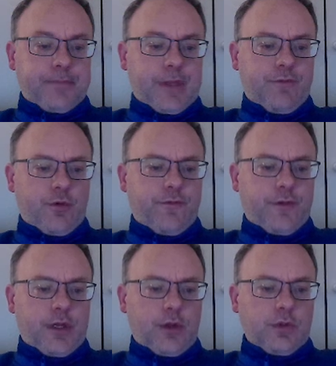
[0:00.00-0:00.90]
He fought
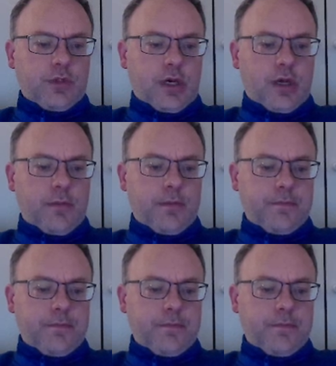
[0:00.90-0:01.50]
for a long time,